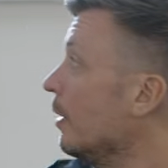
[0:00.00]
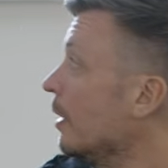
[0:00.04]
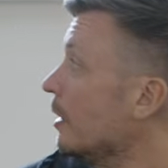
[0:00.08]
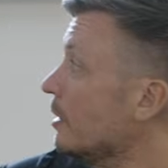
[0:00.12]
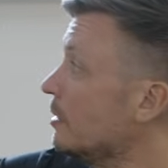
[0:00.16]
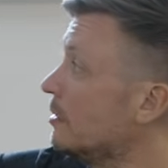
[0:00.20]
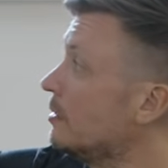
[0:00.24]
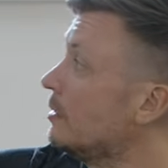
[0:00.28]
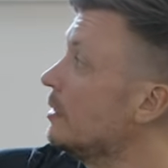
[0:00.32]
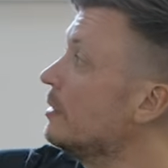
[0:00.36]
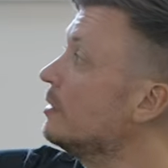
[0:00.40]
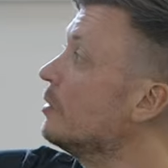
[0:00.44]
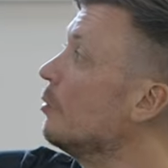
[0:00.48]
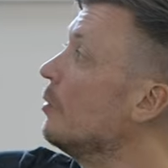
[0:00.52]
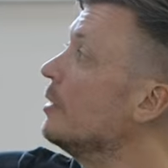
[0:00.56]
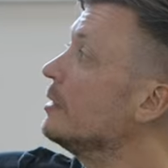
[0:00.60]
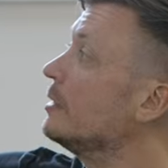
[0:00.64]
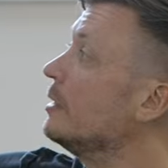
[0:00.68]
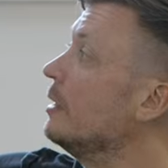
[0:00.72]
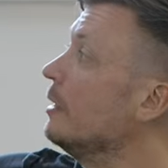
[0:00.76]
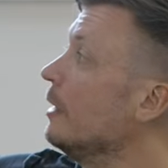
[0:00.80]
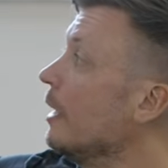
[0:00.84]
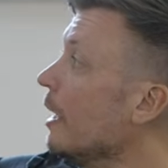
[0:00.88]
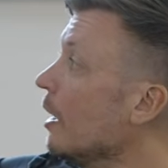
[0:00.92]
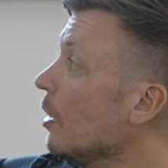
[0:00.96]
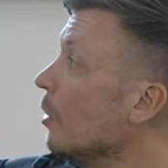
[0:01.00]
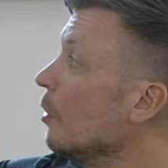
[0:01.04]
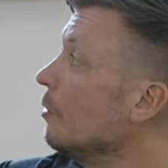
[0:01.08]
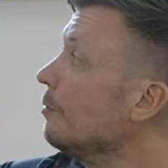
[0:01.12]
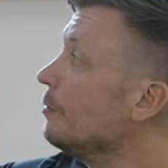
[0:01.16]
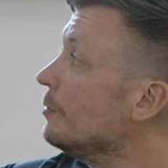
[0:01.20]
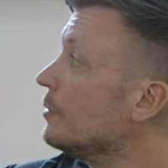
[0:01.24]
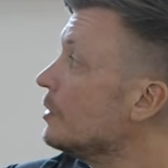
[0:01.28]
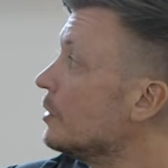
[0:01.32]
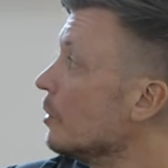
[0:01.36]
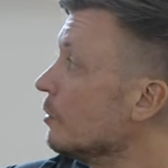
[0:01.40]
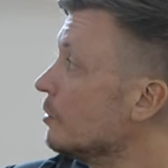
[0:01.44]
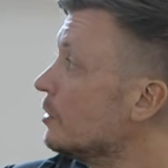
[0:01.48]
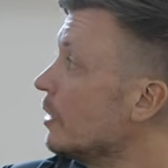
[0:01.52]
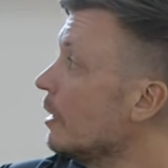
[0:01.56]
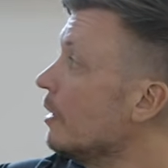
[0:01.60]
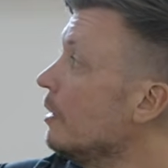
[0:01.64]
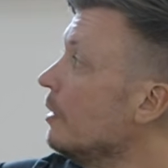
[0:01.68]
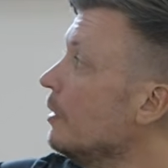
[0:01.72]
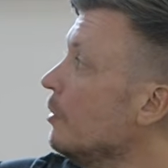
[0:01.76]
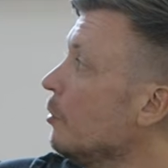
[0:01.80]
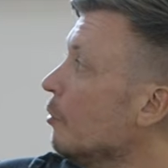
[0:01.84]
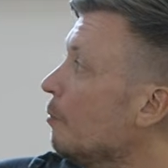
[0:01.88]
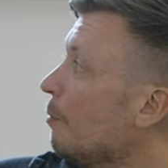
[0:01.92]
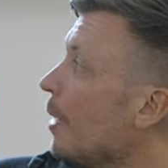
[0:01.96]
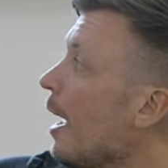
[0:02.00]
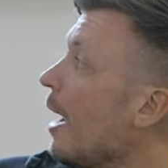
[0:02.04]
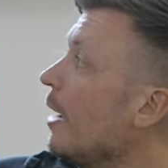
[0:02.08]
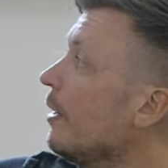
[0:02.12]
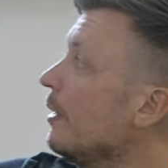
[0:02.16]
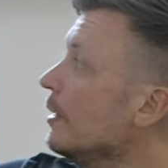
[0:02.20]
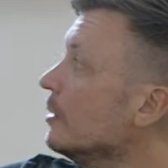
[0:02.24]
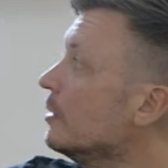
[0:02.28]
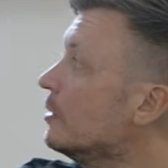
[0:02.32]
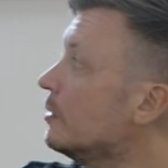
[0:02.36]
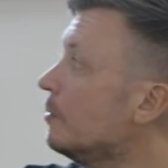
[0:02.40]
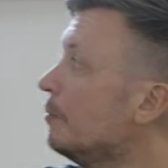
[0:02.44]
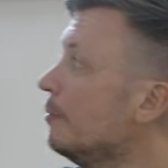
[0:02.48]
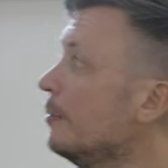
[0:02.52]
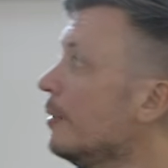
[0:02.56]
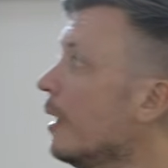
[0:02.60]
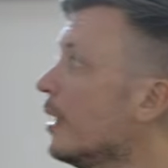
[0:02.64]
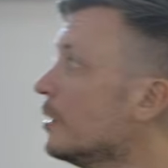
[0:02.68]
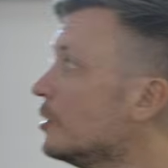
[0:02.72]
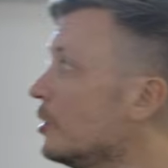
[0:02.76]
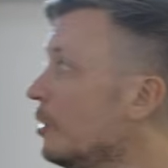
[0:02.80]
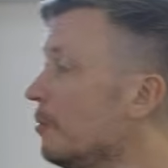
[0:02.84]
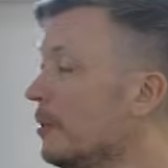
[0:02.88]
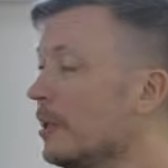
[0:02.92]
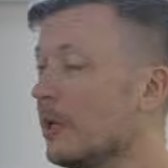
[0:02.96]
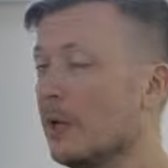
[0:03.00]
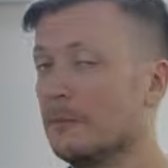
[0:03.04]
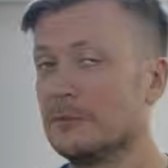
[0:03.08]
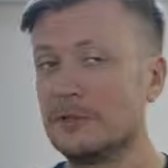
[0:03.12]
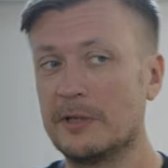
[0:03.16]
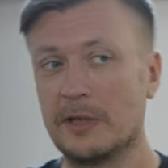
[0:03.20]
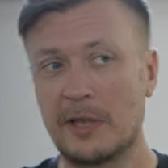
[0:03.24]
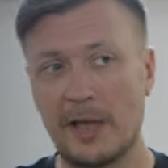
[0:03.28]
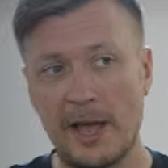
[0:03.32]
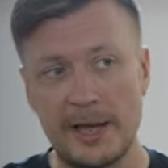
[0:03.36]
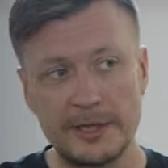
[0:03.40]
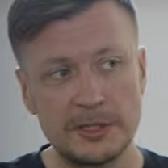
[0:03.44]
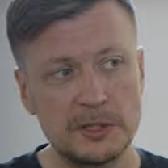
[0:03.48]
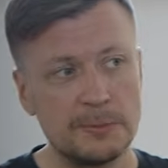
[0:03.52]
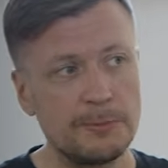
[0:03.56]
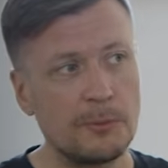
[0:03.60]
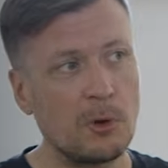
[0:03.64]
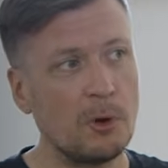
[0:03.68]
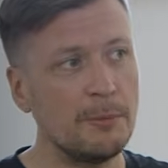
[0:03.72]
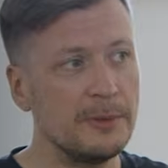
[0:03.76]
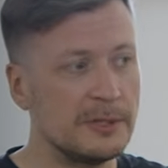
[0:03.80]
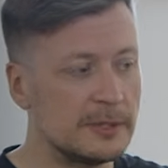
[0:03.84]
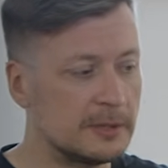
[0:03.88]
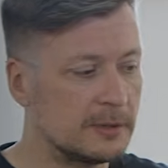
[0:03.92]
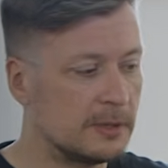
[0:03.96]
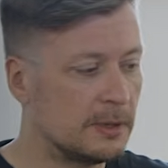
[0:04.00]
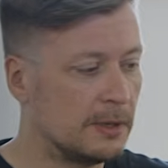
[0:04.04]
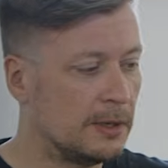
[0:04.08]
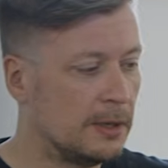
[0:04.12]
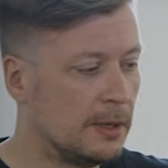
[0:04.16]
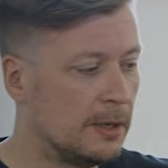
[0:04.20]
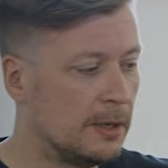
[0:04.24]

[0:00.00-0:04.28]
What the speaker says: is the ones in yellow. So suddenly your parent actually becomes the cached promise.